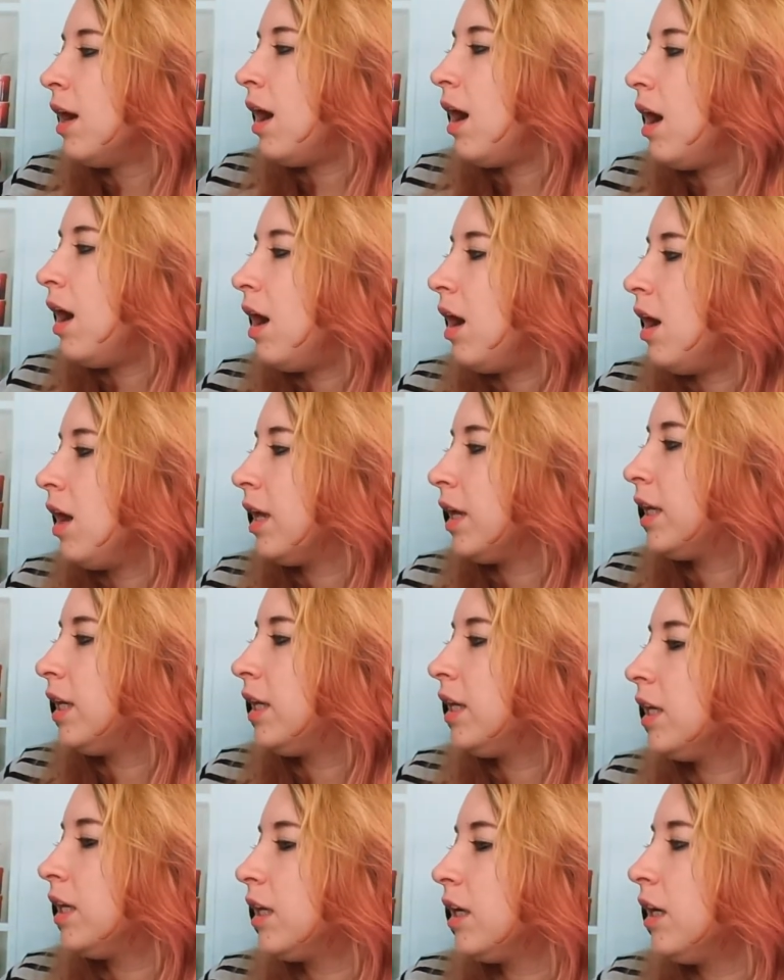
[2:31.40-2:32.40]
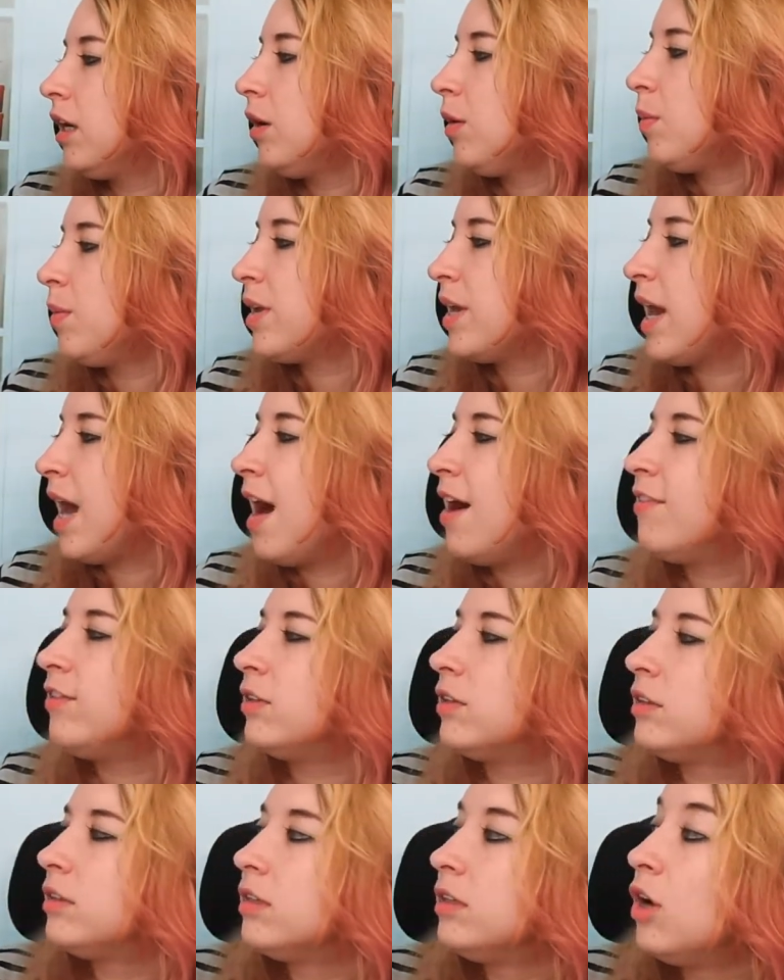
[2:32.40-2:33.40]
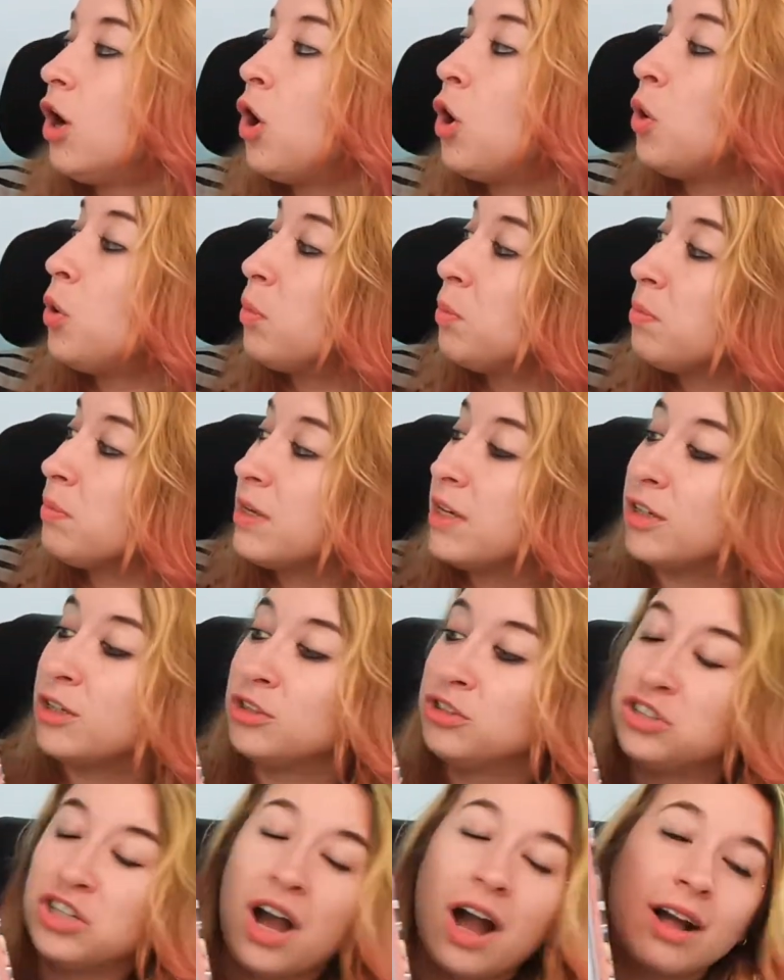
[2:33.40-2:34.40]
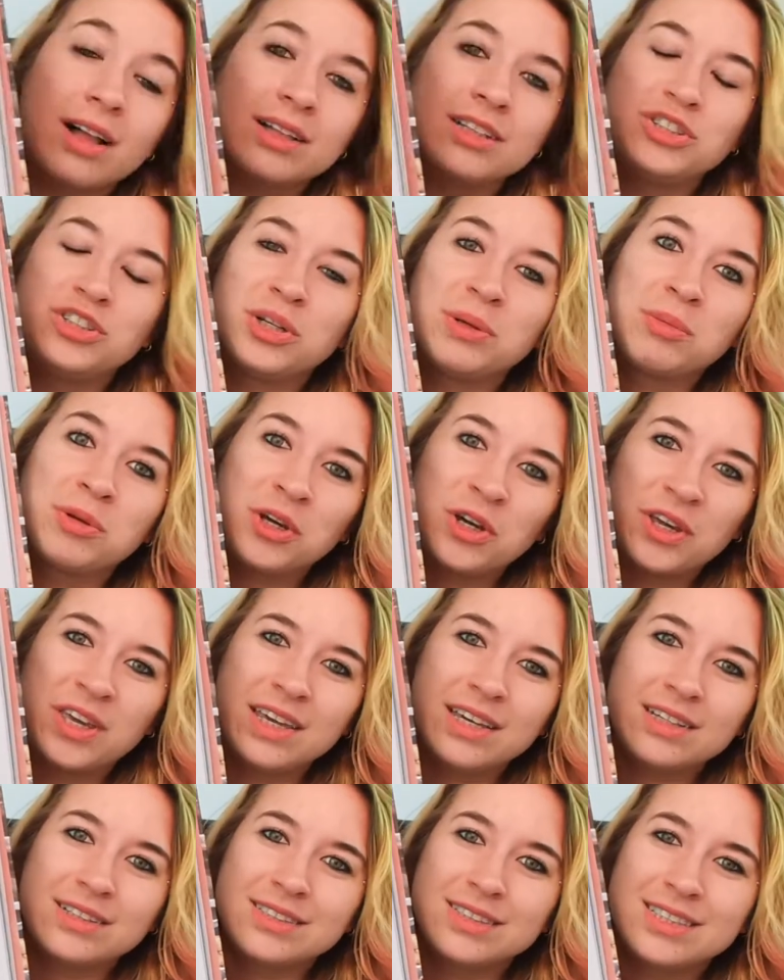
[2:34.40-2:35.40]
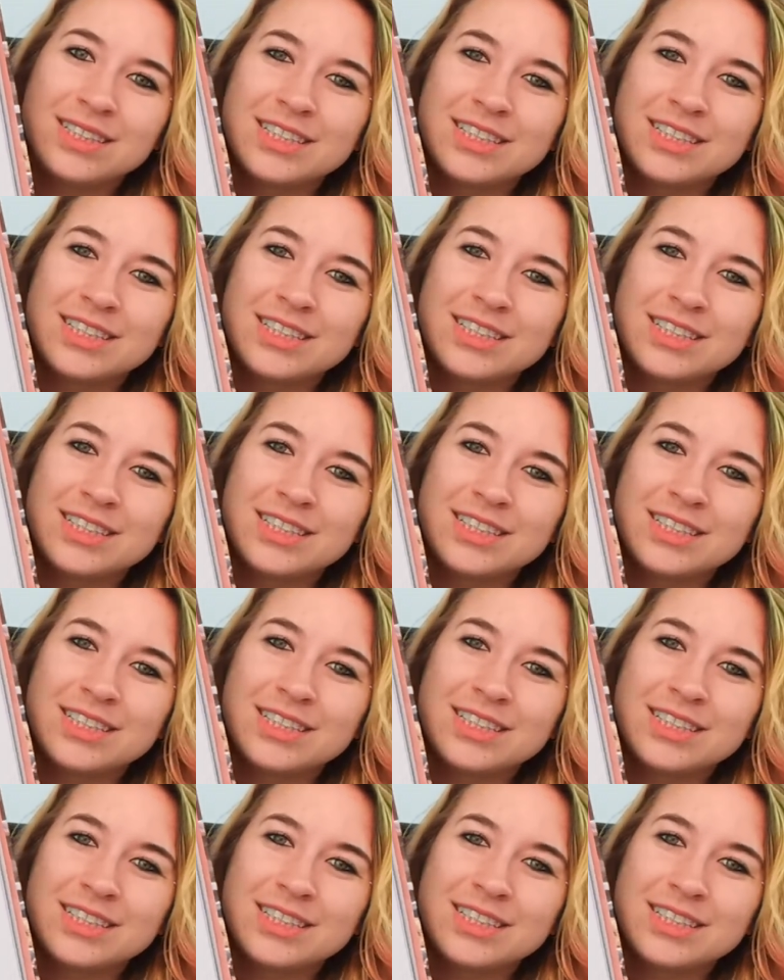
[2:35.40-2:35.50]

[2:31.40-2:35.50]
Here we have oatmeal chocolate chip cookies.